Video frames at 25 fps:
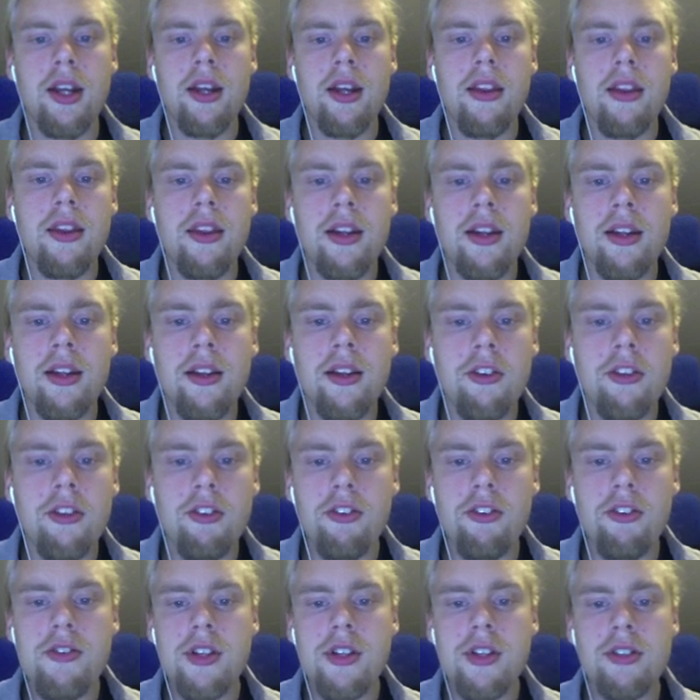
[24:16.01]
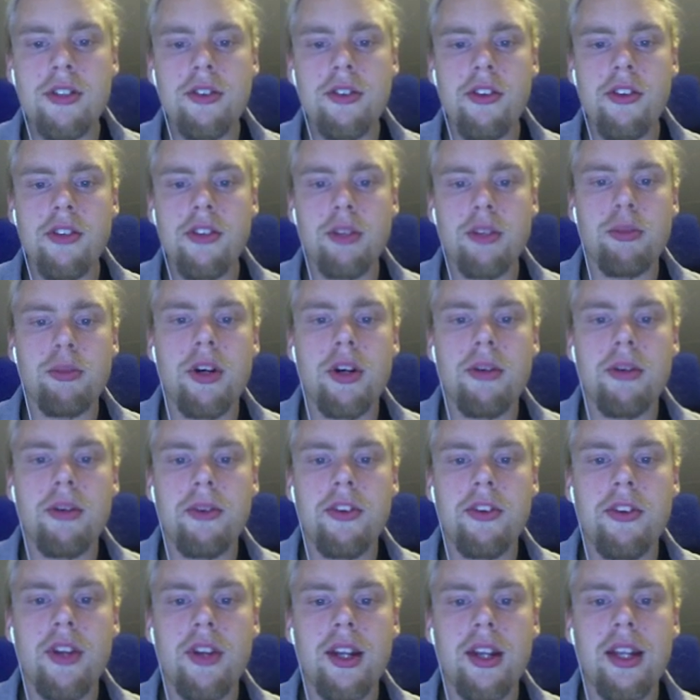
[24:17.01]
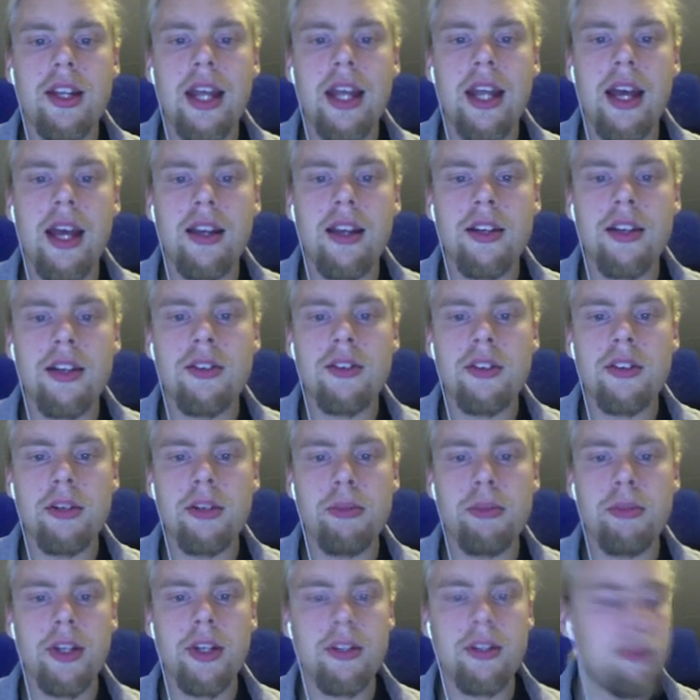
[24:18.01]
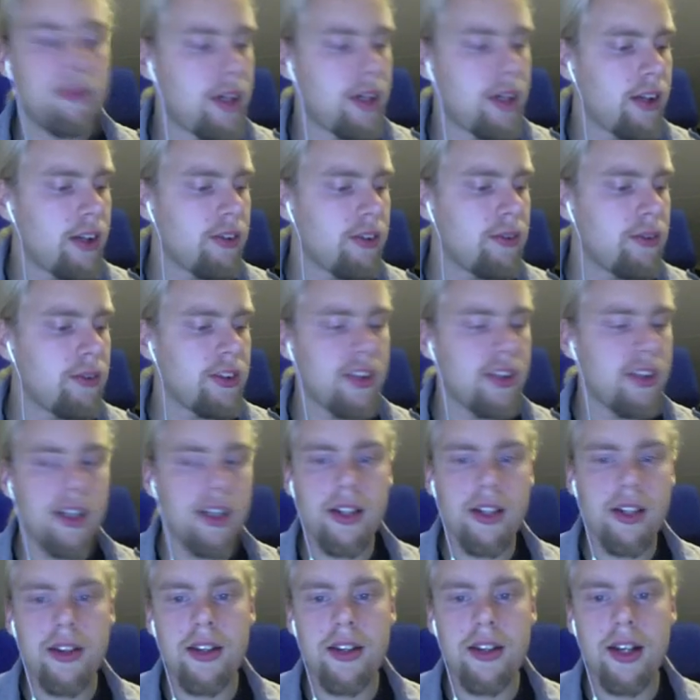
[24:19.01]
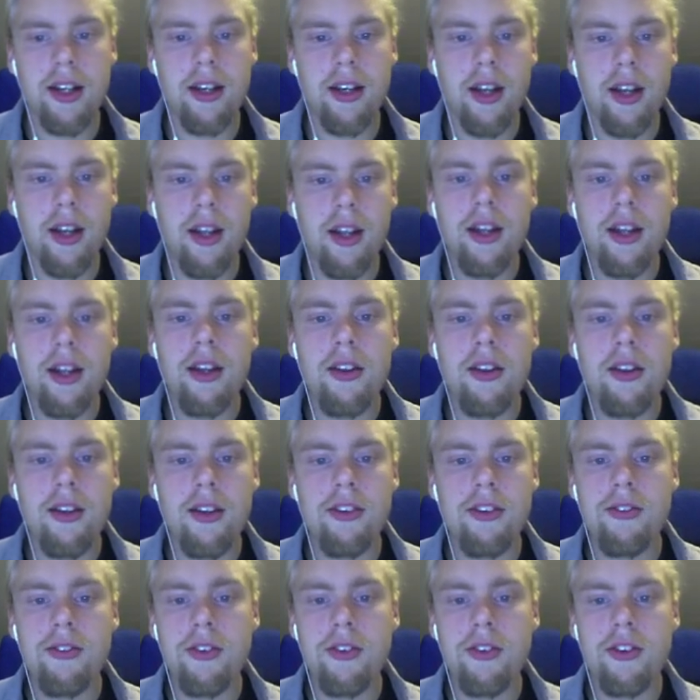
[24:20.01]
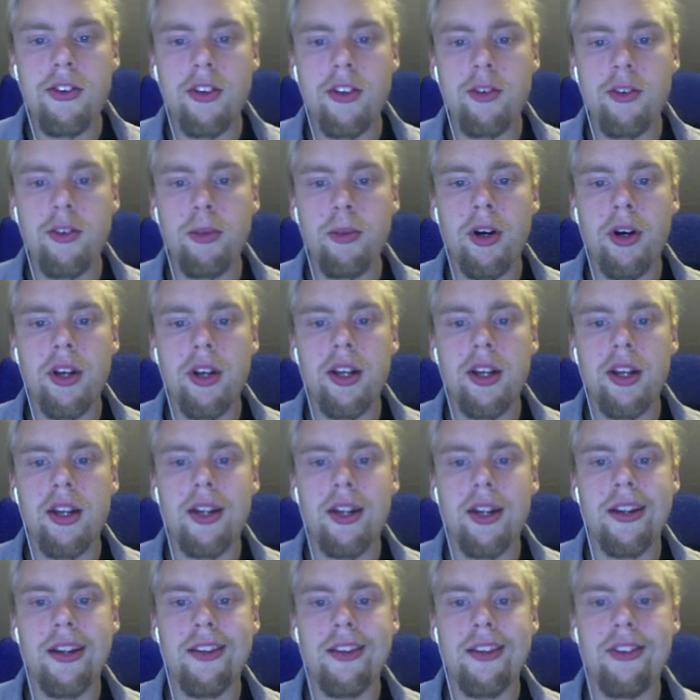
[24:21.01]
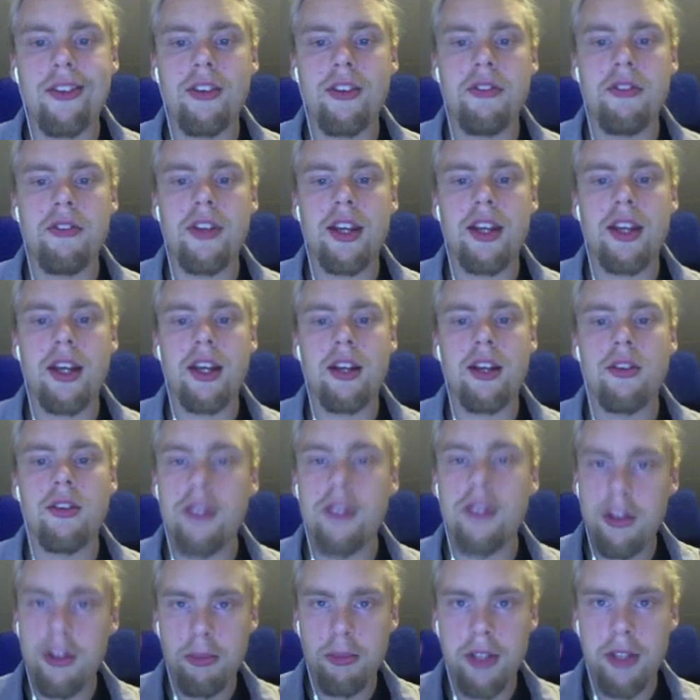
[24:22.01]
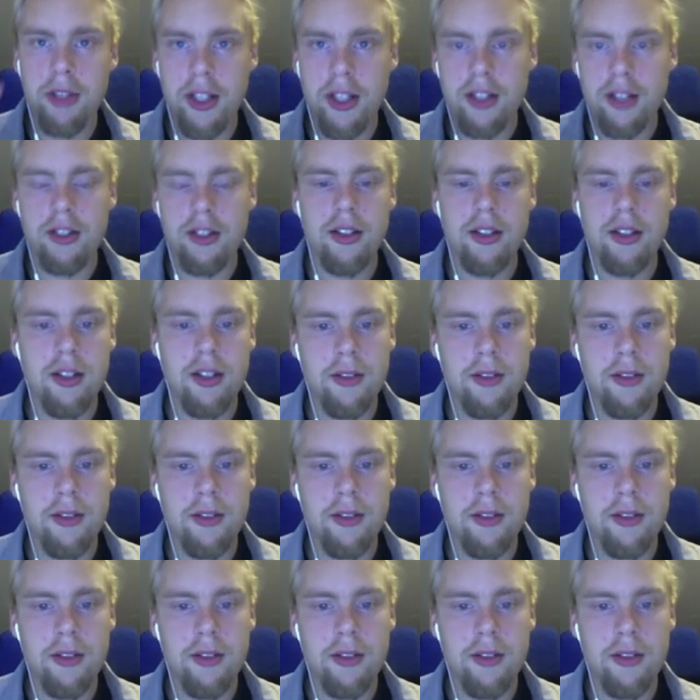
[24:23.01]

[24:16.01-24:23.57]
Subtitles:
Then this is the interesting part. We set a category bitmask. We tell it that this physics body is of the category player.